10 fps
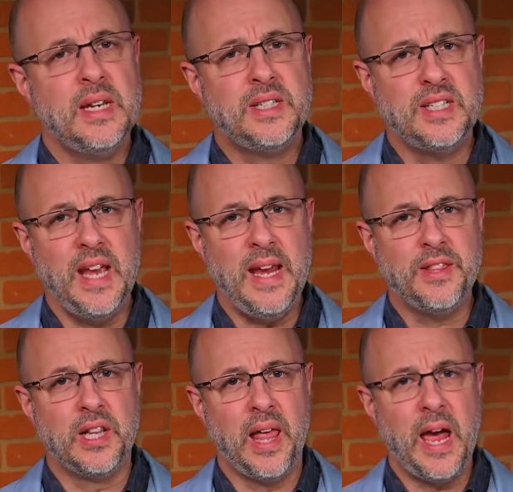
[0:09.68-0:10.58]
Today in
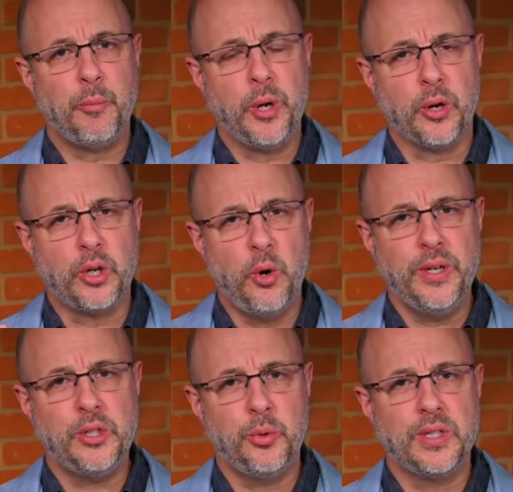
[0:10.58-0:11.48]
the lab we are
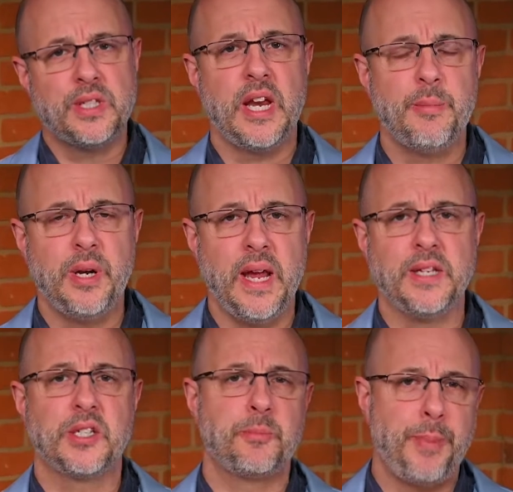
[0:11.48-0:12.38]
going to examine a
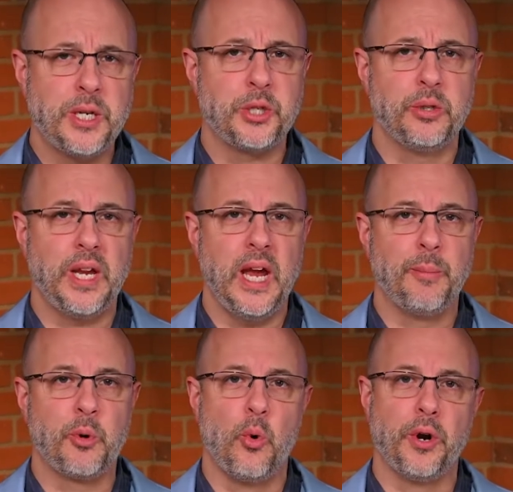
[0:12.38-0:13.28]
special
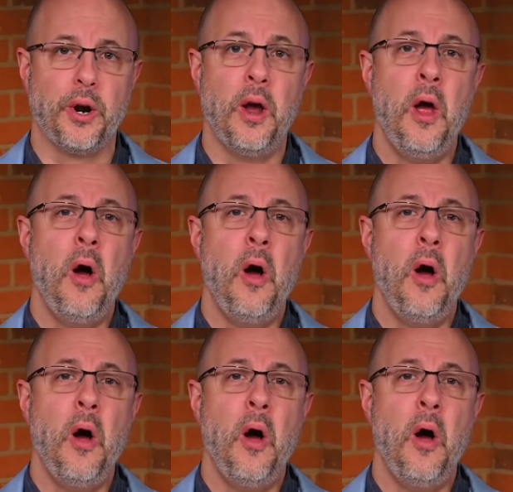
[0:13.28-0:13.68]
camcorder.